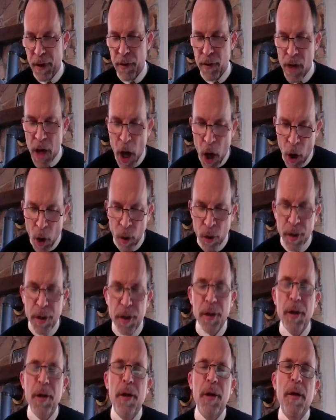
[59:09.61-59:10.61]
No,
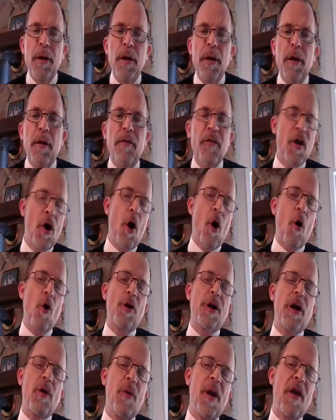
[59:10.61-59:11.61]
the
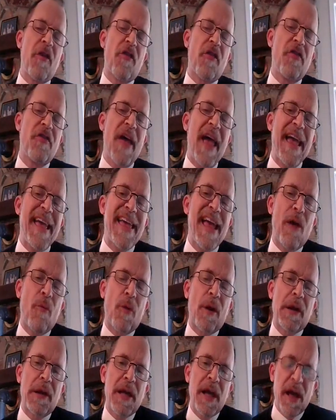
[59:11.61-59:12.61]
only reason they get
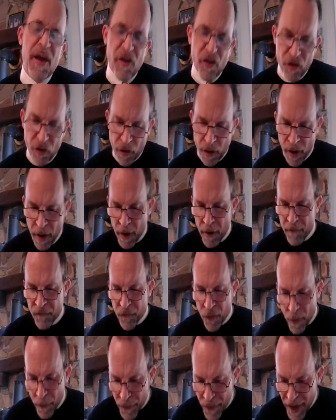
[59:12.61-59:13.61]
released
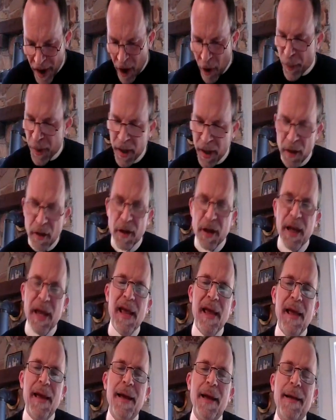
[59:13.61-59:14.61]
from their
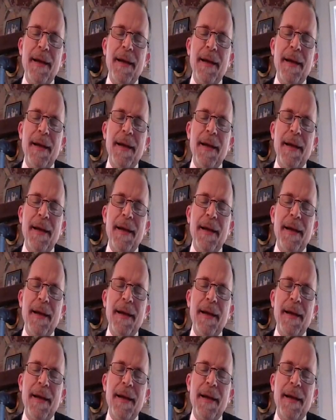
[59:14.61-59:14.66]
penalty